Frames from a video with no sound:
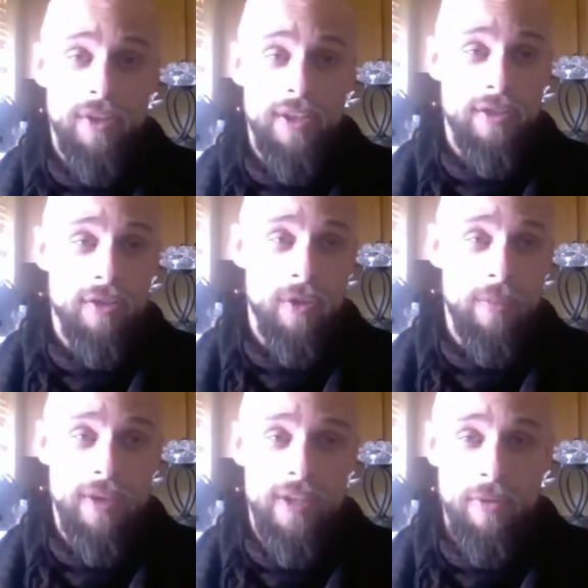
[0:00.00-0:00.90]
really in
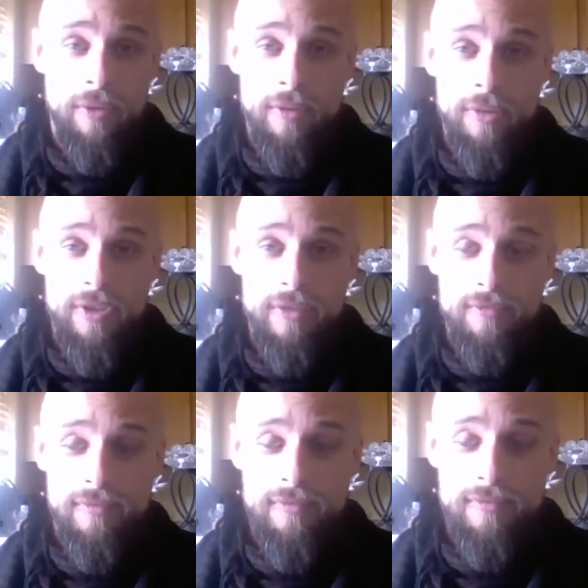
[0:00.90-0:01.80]
torment. I'm just
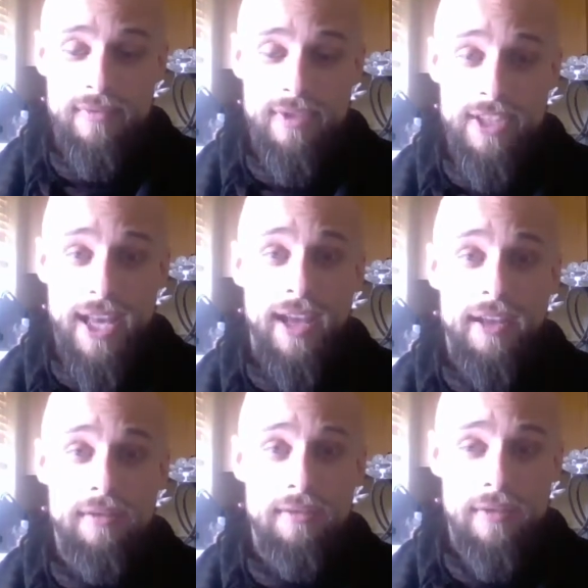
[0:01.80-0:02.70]

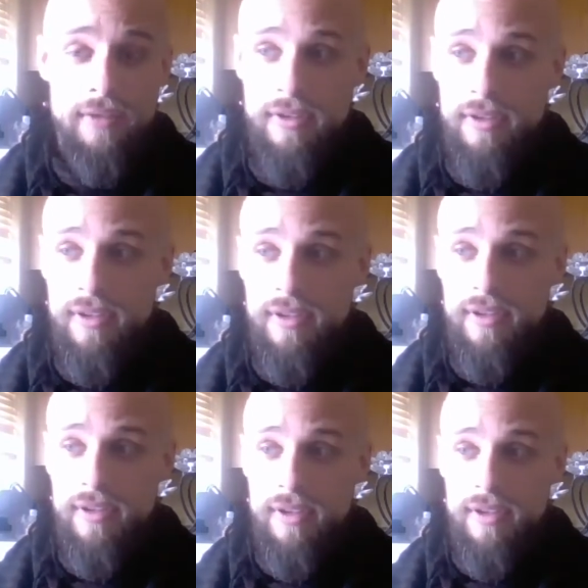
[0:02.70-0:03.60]
sad.
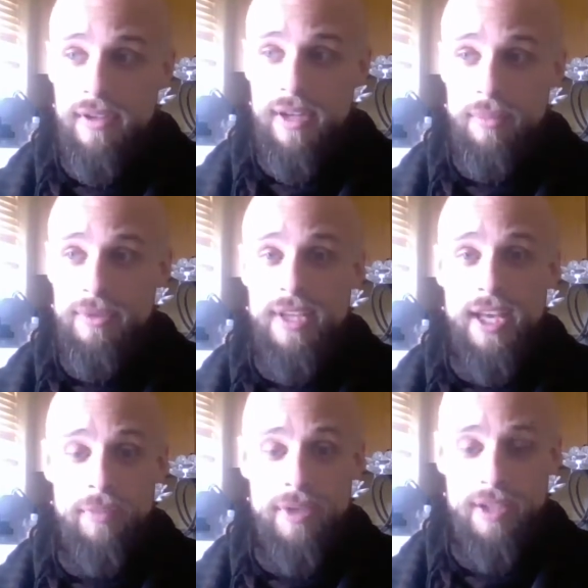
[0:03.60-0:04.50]
I'm
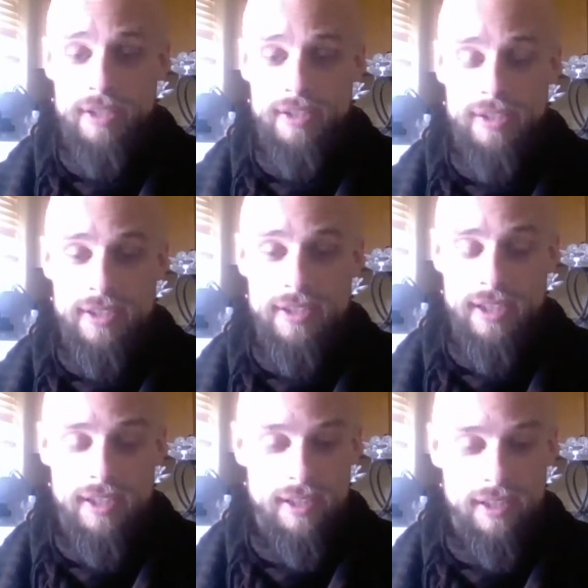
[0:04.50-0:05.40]
sad because it's
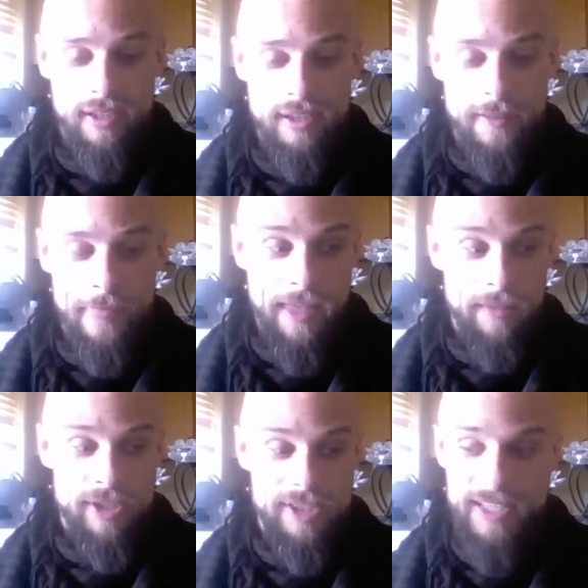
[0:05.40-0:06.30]
like
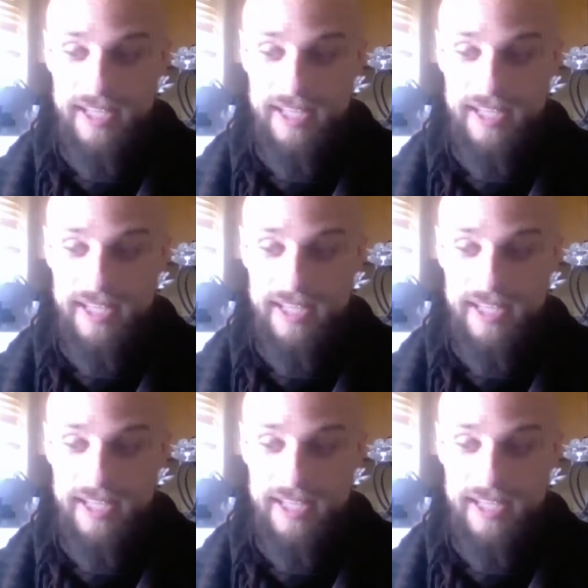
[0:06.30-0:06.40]
I'm just a